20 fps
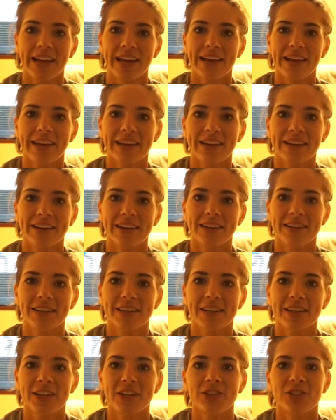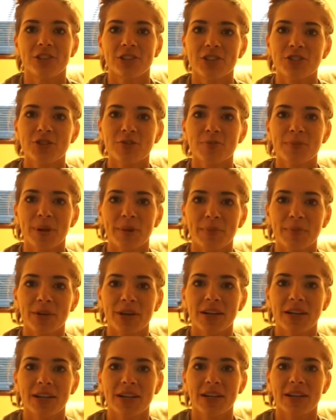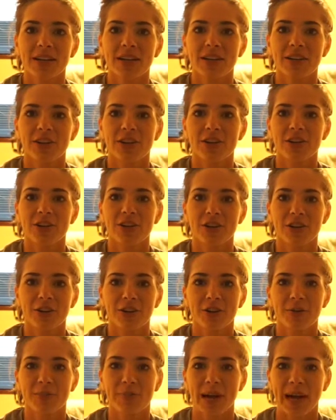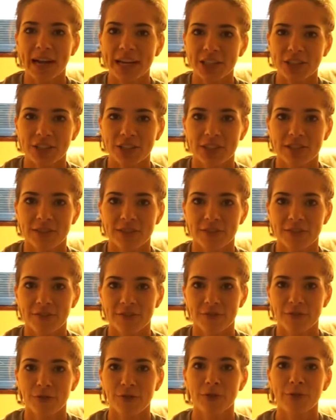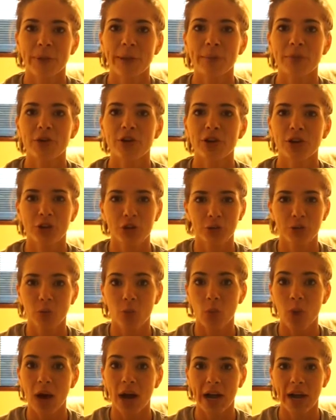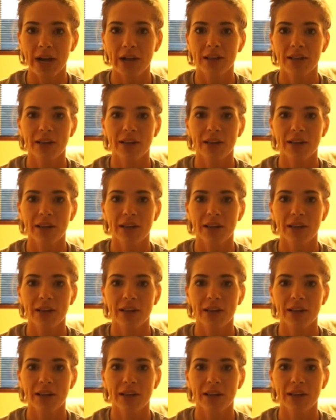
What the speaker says: And just remembering your passion, remembering your why.